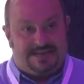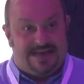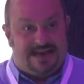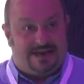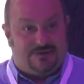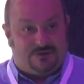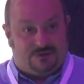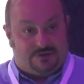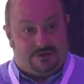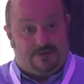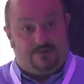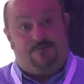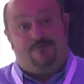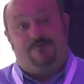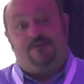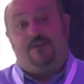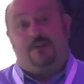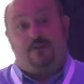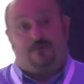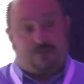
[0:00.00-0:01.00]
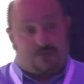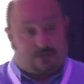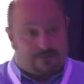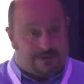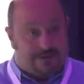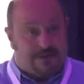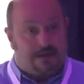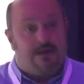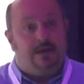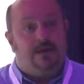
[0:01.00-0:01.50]
it's actually
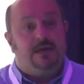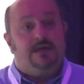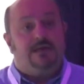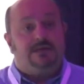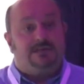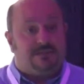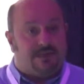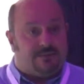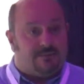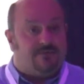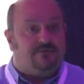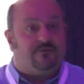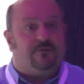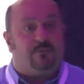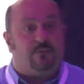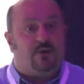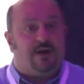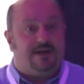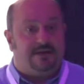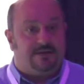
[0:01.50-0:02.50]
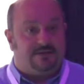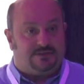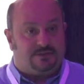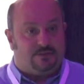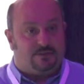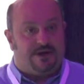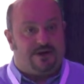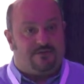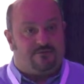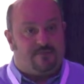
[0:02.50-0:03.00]
filtering some of the brightness
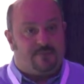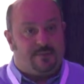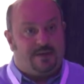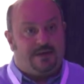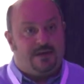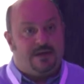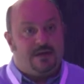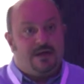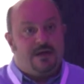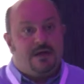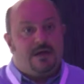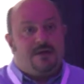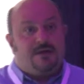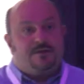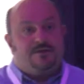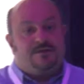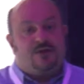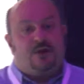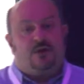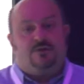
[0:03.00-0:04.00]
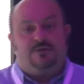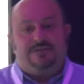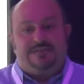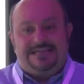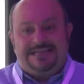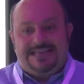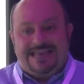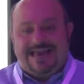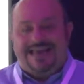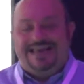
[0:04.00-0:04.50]
away from it. So to
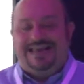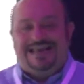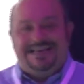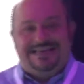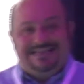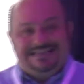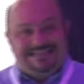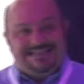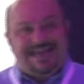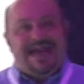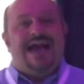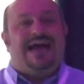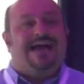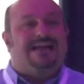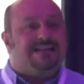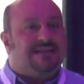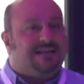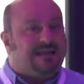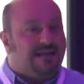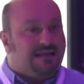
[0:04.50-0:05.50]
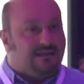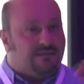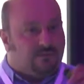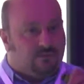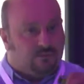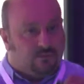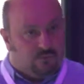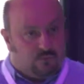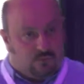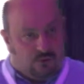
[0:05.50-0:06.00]
get exactly
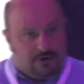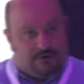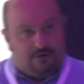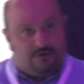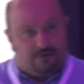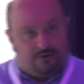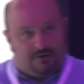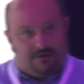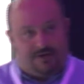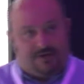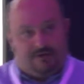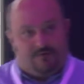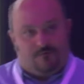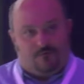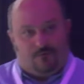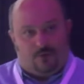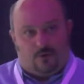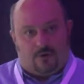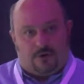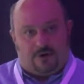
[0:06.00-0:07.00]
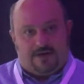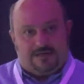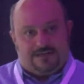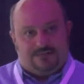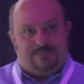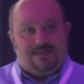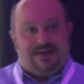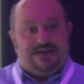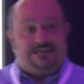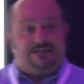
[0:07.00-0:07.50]
what you're looking for, it's
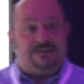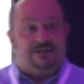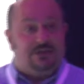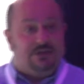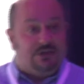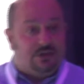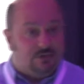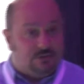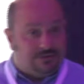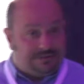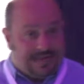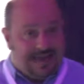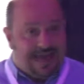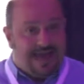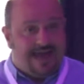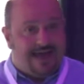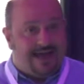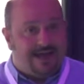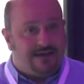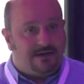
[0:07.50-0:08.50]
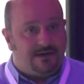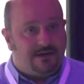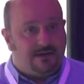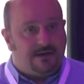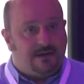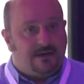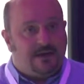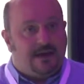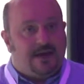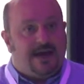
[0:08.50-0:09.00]
best to use add,
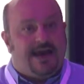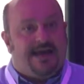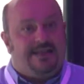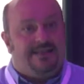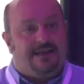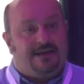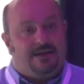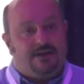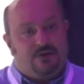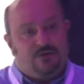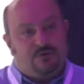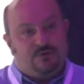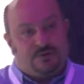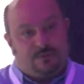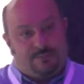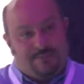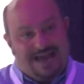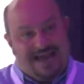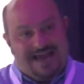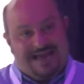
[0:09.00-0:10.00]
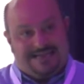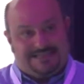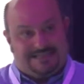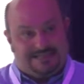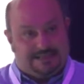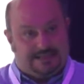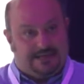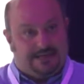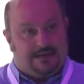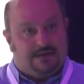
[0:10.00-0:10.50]
and then use
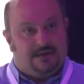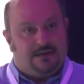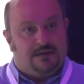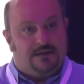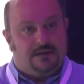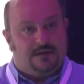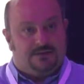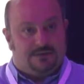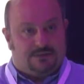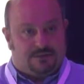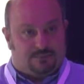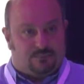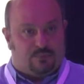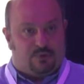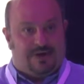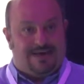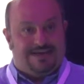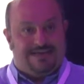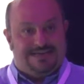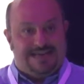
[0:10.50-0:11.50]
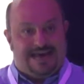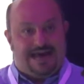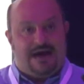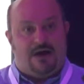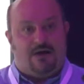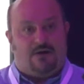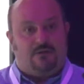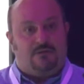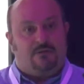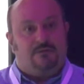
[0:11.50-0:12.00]
opacity to bring
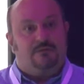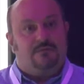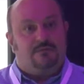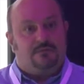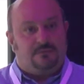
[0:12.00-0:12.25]
down